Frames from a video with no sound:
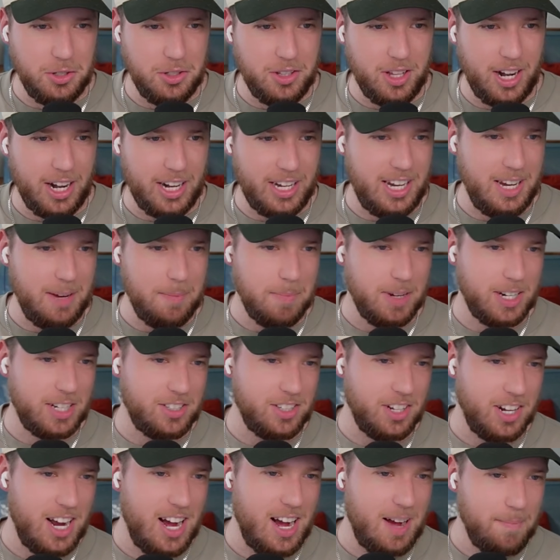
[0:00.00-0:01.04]
that I keep
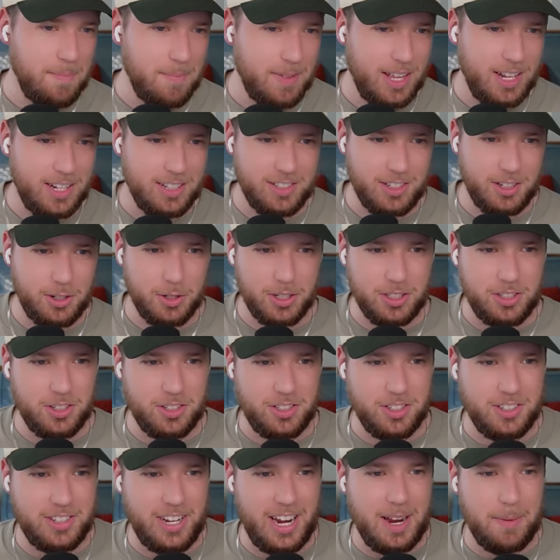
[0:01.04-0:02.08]
mixing up. And it's Grizzard's
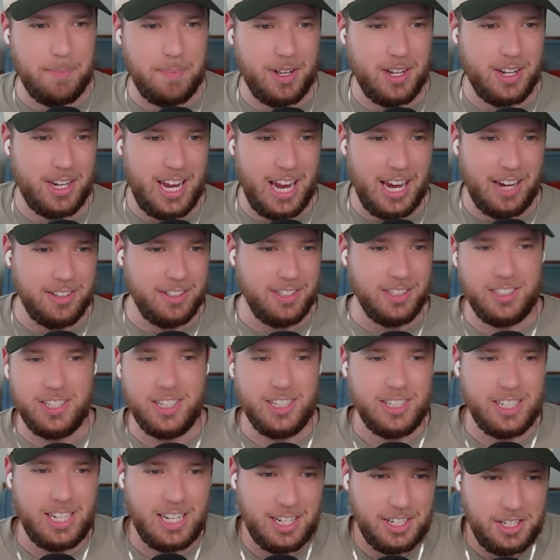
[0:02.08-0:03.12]
in Tampa, Caley's
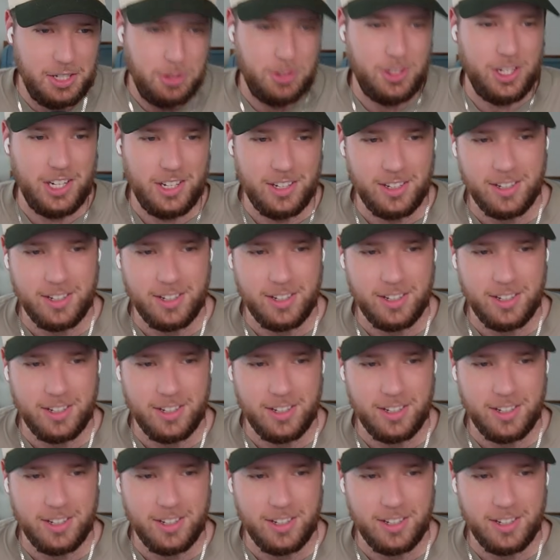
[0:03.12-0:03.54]
in Houston.